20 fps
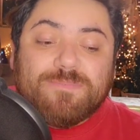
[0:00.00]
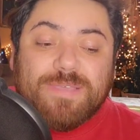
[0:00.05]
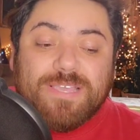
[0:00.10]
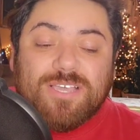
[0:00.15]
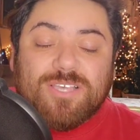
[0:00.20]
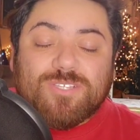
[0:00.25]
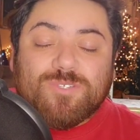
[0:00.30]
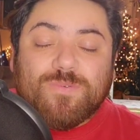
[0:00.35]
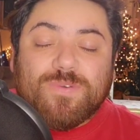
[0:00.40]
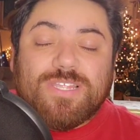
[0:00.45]

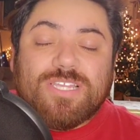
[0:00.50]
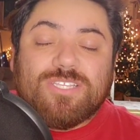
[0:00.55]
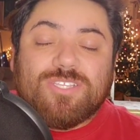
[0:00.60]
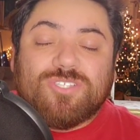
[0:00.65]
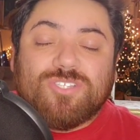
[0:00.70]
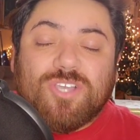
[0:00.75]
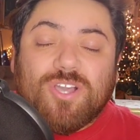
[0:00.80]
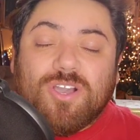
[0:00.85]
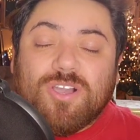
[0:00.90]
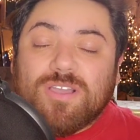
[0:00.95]
because we need to
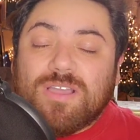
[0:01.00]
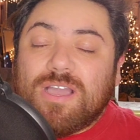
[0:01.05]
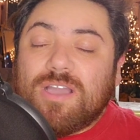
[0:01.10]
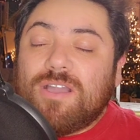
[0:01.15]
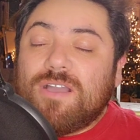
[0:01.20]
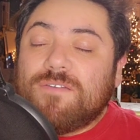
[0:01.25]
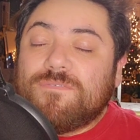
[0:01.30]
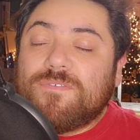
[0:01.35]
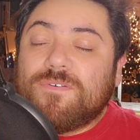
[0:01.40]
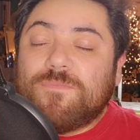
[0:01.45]
talk
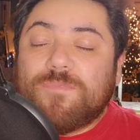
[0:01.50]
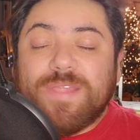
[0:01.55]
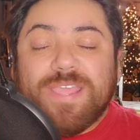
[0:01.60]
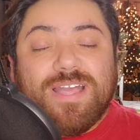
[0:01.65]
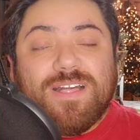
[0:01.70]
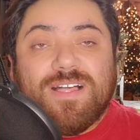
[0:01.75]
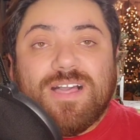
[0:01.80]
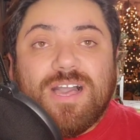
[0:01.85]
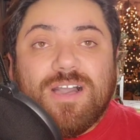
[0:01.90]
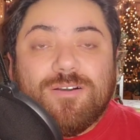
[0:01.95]
of
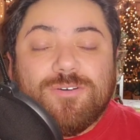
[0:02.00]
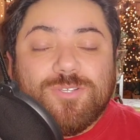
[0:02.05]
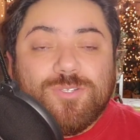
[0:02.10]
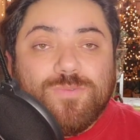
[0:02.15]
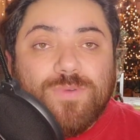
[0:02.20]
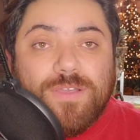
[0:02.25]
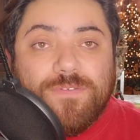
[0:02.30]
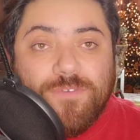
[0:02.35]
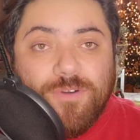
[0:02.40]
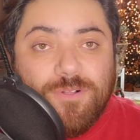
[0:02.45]
Real
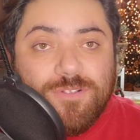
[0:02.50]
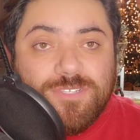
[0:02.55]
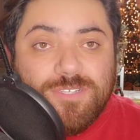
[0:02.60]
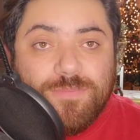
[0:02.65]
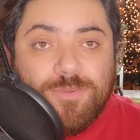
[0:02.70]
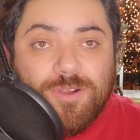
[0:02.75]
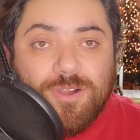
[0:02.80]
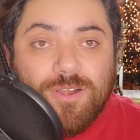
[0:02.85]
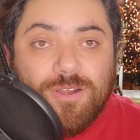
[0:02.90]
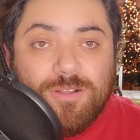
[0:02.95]
Housewife
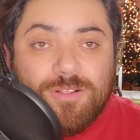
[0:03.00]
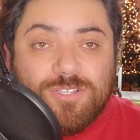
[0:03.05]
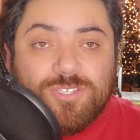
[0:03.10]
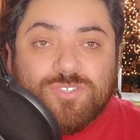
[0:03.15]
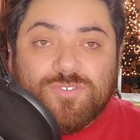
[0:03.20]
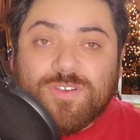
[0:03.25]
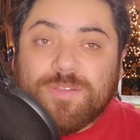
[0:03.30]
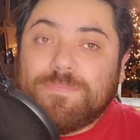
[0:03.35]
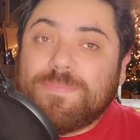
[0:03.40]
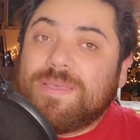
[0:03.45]
Ultimate Girl
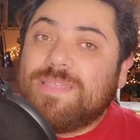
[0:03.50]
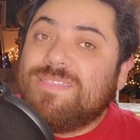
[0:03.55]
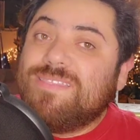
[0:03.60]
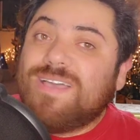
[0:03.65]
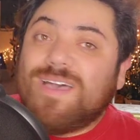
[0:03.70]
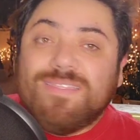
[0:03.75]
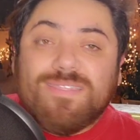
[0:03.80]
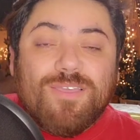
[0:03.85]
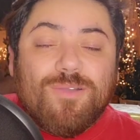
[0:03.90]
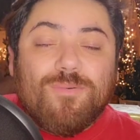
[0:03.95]
Strip, but
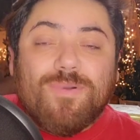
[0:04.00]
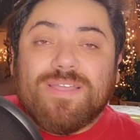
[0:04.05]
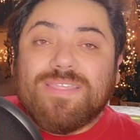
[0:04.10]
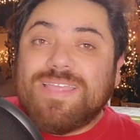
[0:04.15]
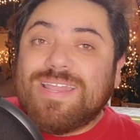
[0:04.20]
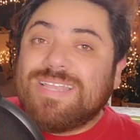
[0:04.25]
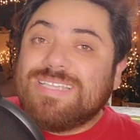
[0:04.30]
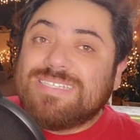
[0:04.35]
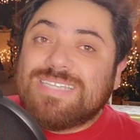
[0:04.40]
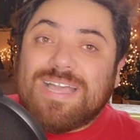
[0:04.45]
not the one
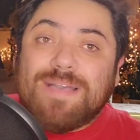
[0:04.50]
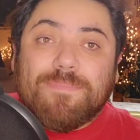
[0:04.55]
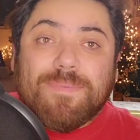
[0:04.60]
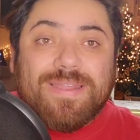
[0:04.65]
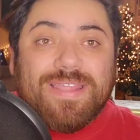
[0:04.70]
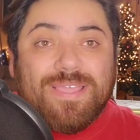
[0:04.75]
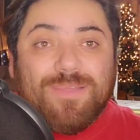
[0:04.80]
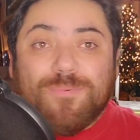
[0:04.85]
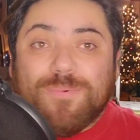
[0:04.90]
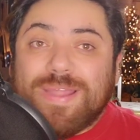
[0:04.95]
that is
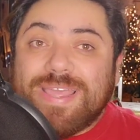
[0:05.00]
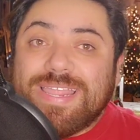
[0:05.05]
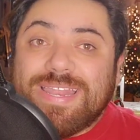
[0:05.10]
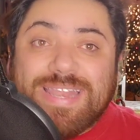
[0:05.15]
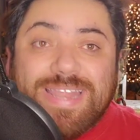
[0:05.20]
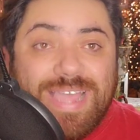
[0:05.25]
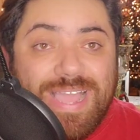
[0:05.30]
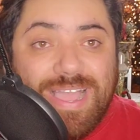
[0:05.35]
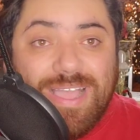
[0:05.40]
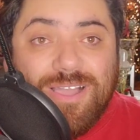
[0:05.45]
happening right
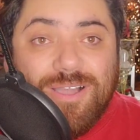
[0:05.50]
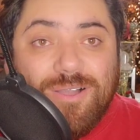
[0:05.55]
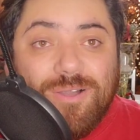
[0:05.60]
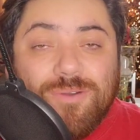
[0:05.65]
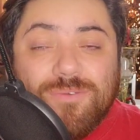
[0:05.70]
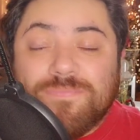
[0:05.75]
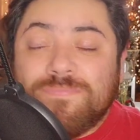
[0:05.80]
now.